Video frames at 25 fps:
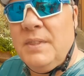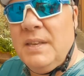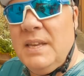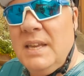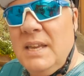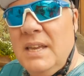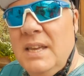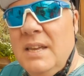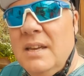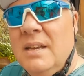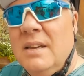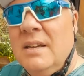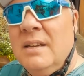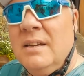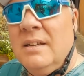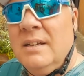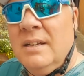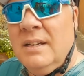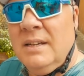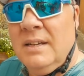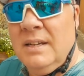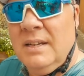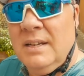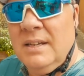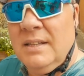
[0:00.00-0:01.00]
the, uh,
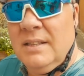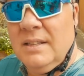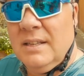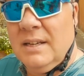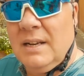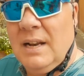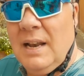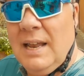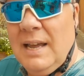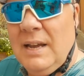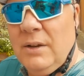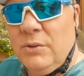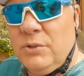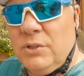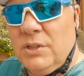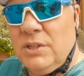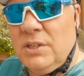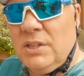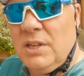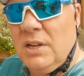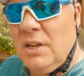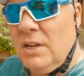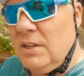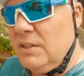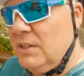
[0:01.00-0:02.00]
the, clouds are
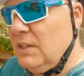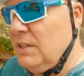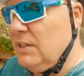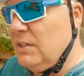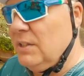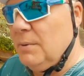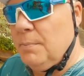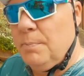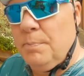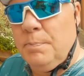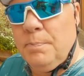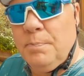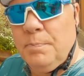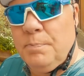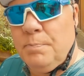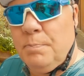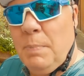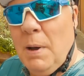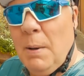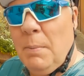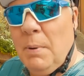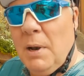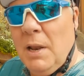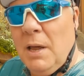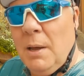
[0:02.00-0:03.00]
starting to
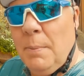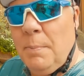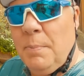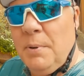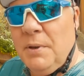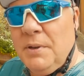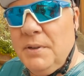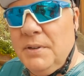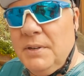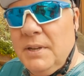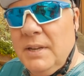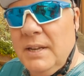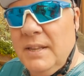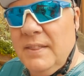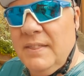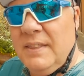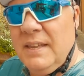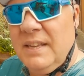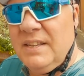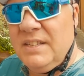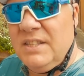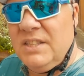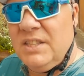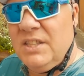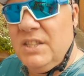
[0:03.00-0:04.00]
bubble up and
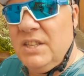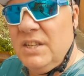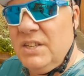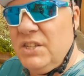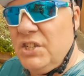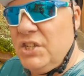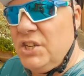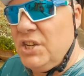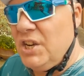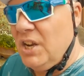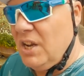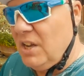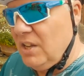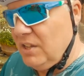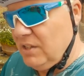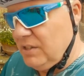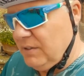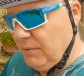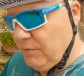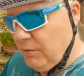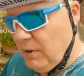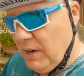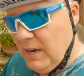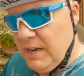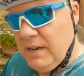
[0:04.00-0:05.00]
there's the chance
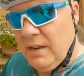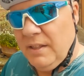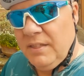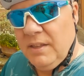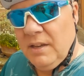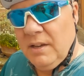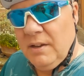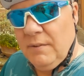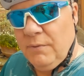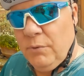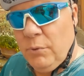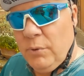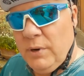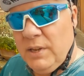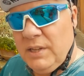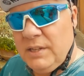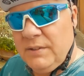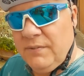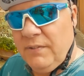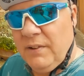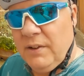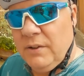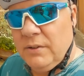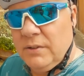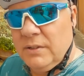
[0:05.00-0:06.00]
of rain I think I've already
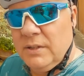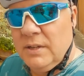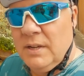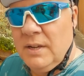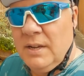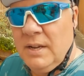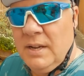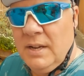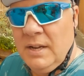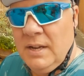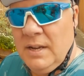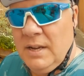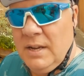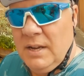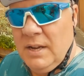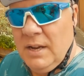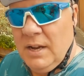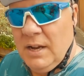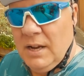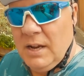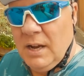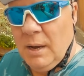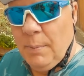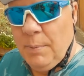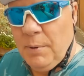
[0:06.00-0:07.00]
felt
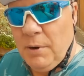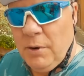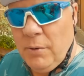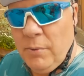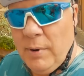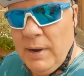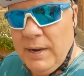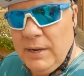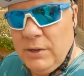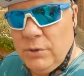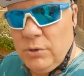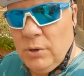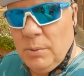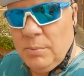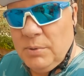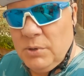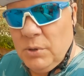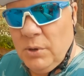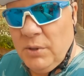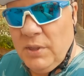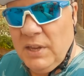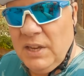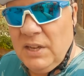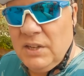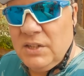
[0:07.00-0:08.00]
a couple of raindrops
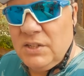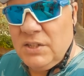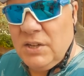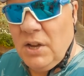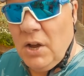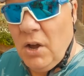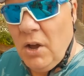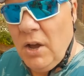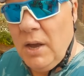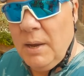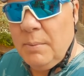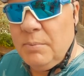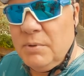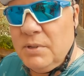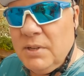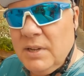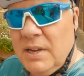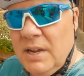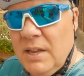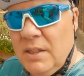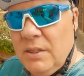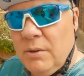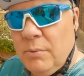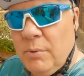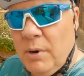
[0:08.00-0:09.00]
so I think it's time to
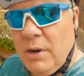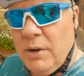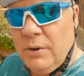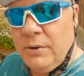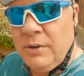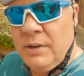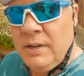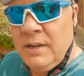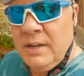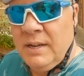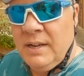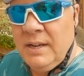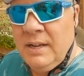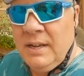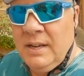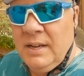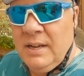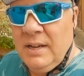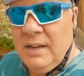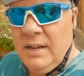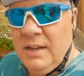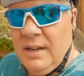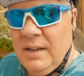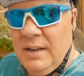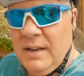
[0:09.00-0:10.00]
hit the road
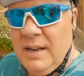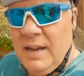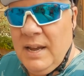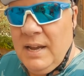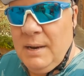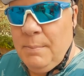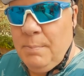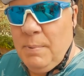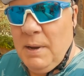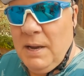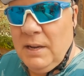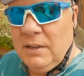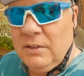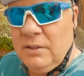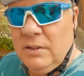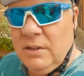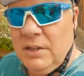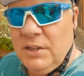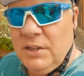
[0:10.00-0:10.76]
and head back to